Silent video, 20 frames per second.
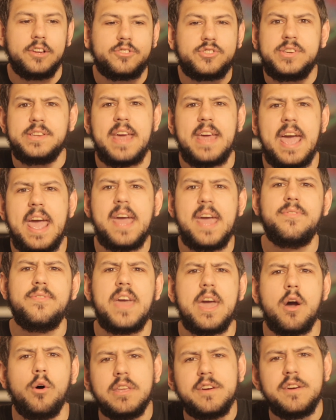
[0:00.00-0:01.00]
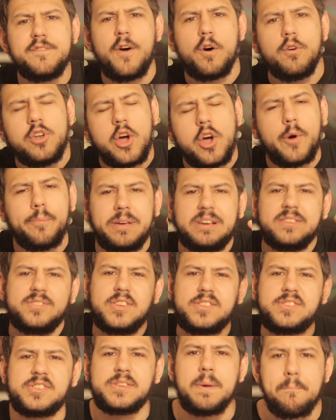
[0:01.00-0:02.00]
Today, they only vote no because
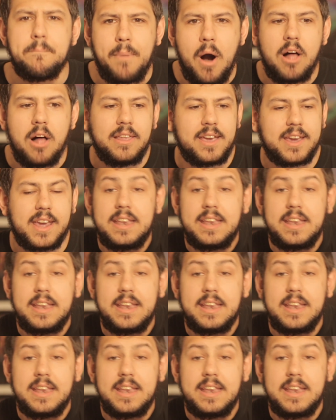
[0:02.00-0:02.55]
it's symbolic.